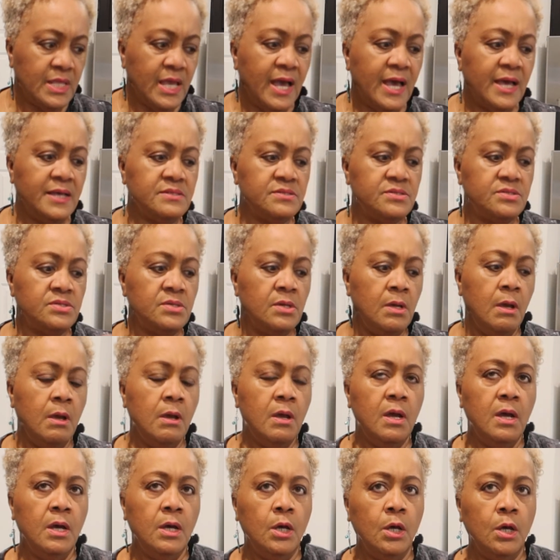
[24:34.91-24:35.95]
has
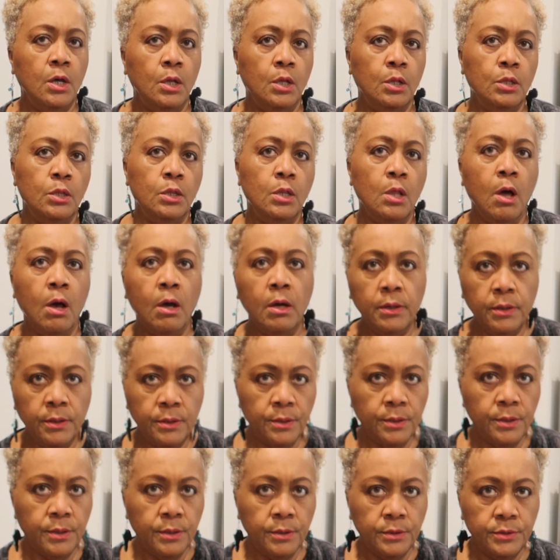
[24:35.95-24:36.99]
a
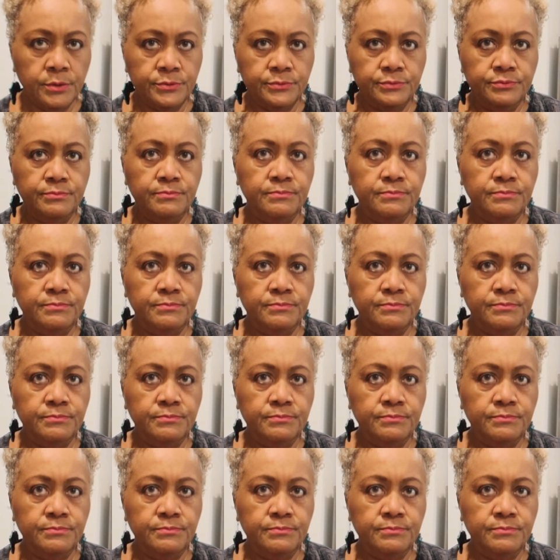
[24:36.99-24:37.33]
longer